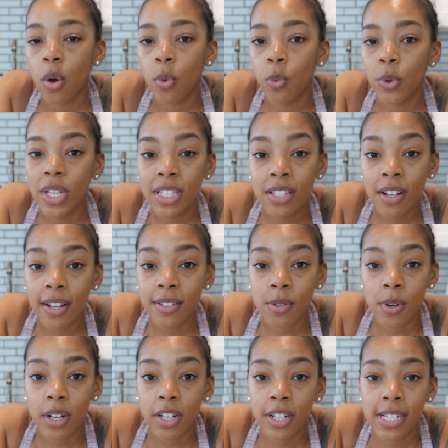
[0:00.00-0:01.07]
we still have to
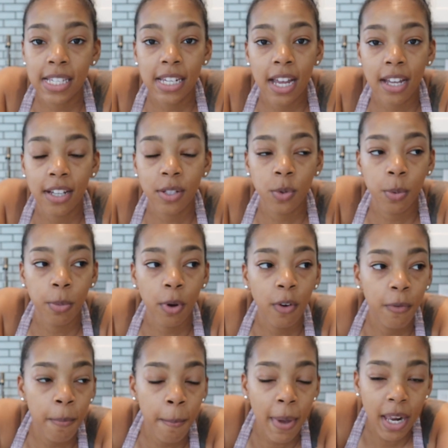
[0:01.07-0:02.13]
work, Chris and I, because we're
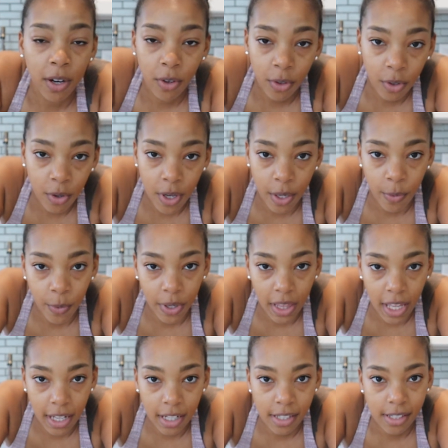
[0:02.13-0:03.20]
both medical and we're
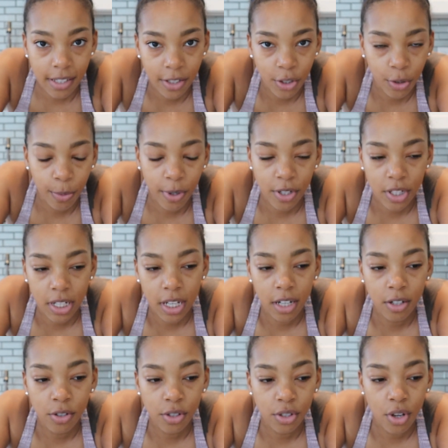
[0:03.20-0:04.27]
like essential
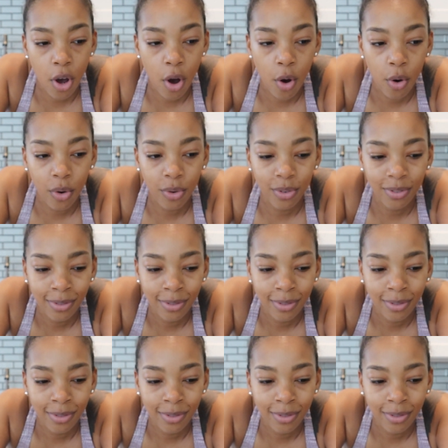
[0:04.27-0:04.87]
personnel. So